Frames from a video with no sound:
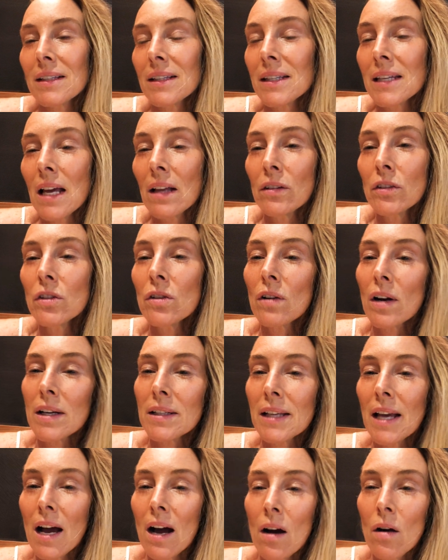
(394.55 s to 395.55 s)
telling you
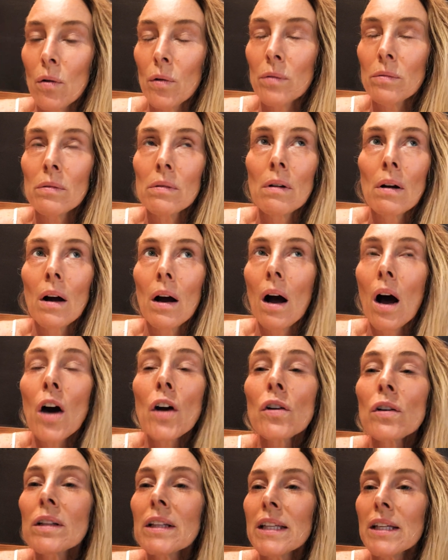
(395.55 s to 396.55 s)
guys how
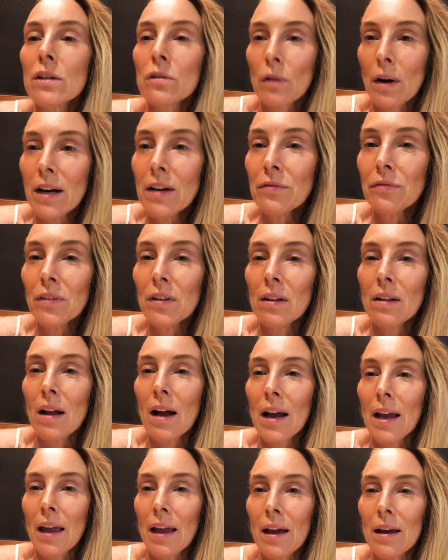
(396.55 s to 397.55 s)
utterly grateful
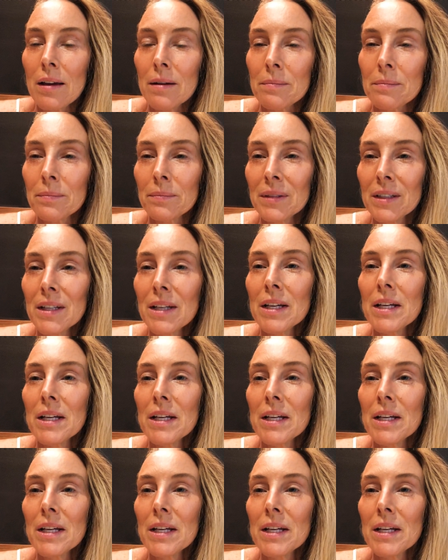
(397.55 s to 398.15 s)
I am